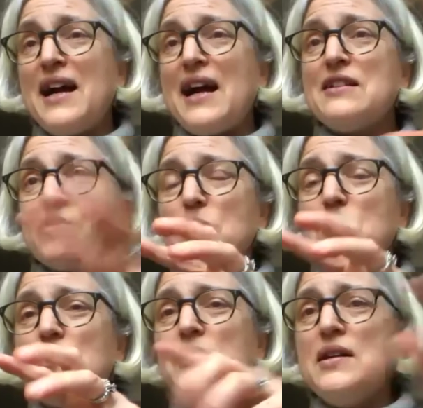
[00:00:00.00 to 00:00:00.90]
and
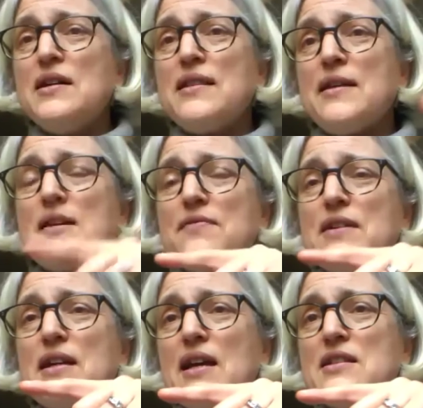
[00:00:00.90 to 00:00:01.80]
or them
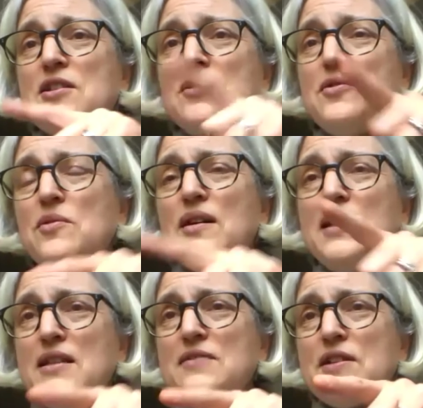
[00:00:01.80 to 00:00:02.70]
giving it to
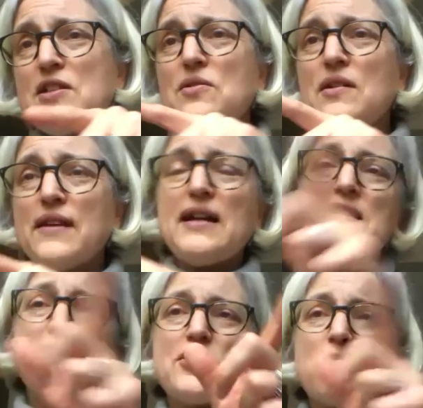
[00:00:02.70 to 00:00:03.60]
an individual and that
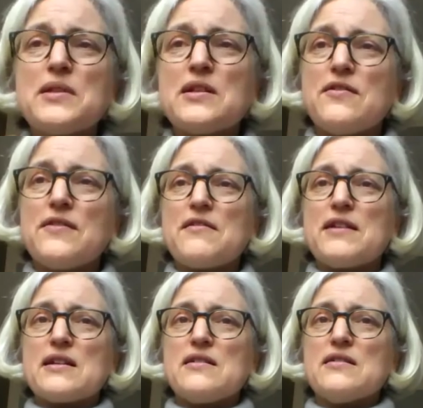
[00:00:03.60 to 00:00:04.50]
individual putting it on their
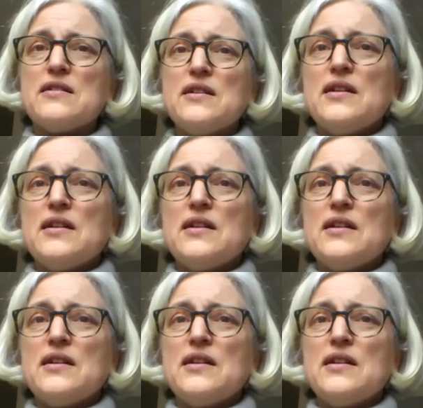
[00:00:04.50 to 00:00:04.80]
credit card.